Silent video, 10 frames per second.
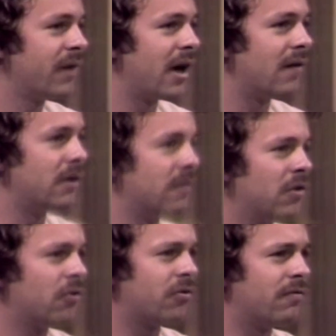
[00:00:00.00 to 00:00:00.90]
kind of
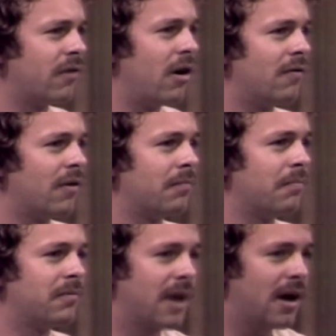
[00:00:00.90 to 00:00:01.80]
individuals involved are
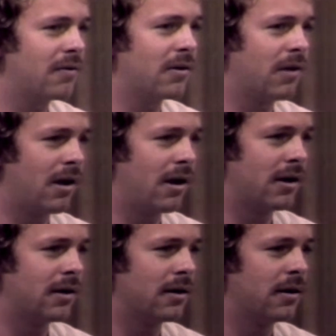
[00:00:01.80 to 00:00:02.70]
down the
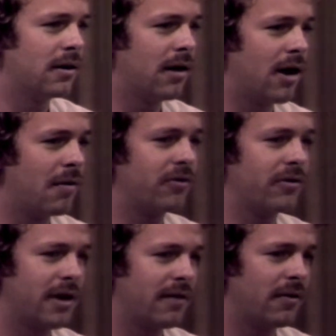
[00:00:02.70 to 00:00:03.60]
line, almost in
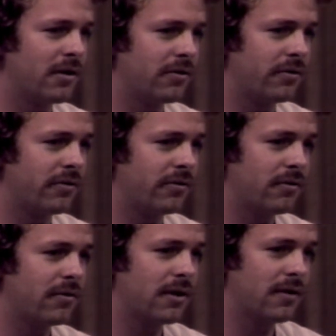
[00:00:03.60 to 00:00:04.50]
every instance,
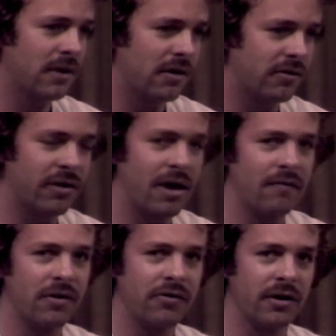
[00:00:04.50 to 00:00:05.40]
in the cases I've
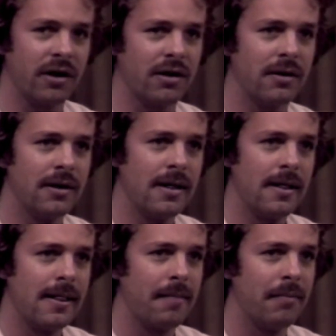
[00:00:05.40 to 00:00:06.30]
investigated,
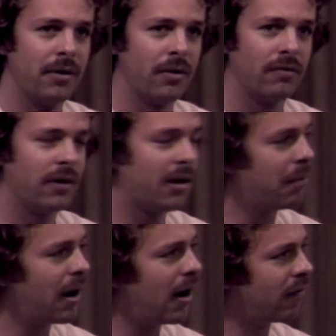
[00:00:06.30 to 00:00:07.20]
men who are very
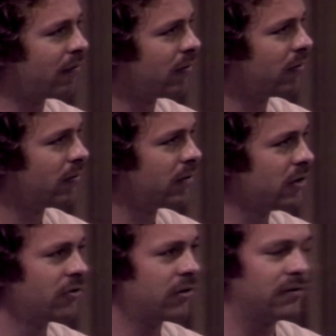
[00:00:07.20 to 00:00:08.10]
powerful,
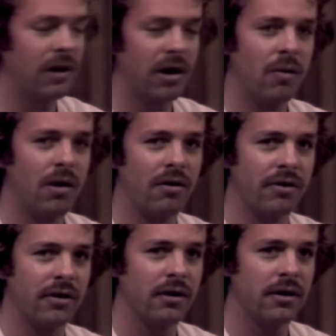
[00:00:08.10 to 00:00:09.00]
usually very
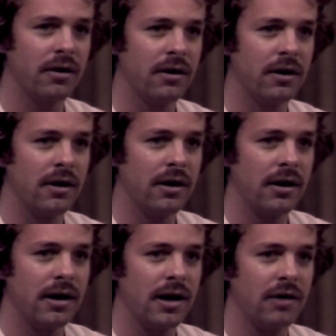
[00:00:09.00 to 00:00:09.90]
wealthy,
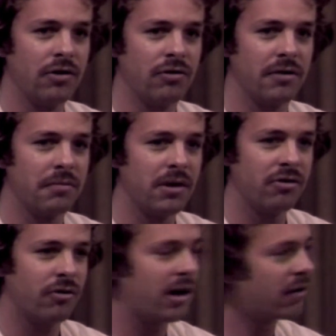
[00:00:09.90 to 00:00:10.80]
and usually
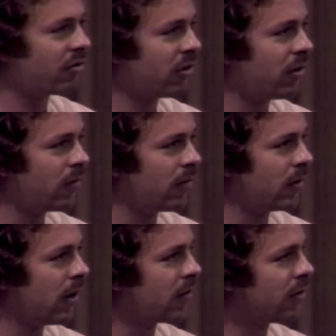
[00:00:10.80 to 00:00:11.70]
administrate control over a
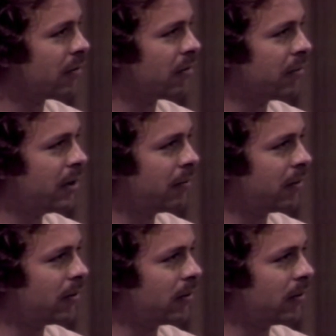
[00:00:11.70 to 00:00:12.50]
large number of people.